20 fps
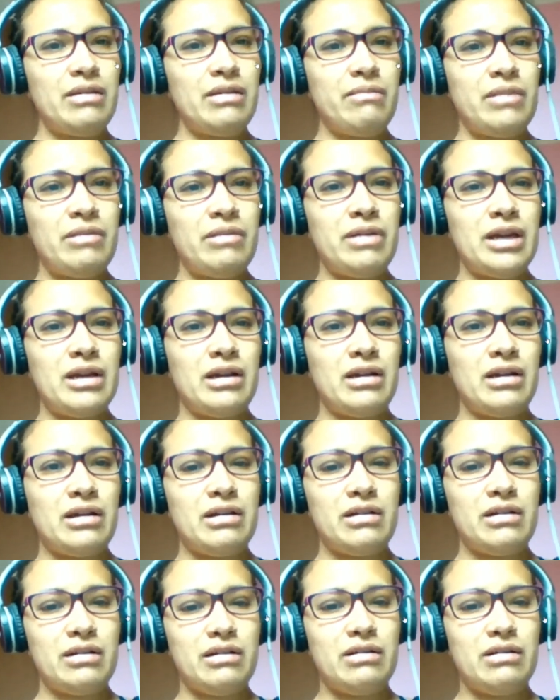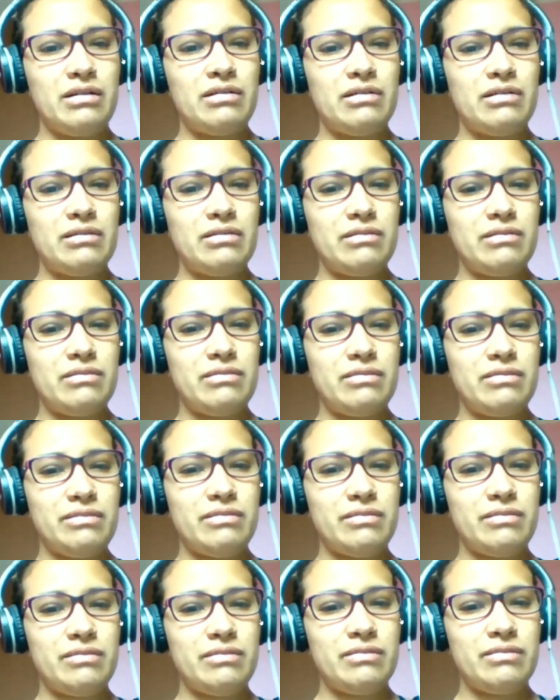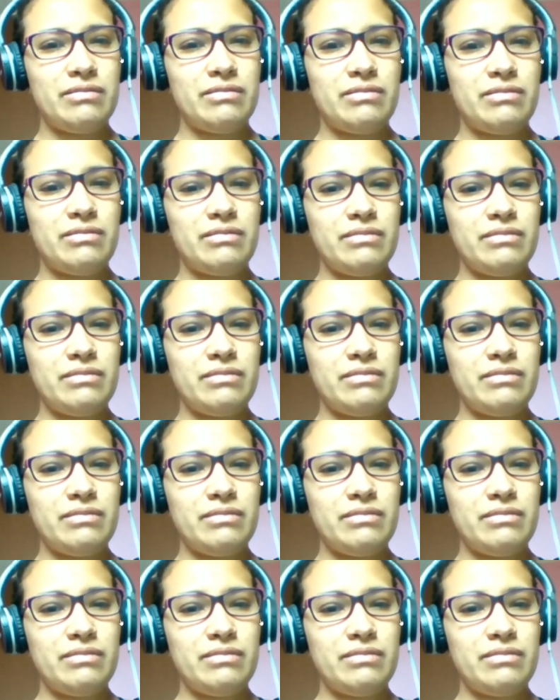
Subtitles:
just say I shop.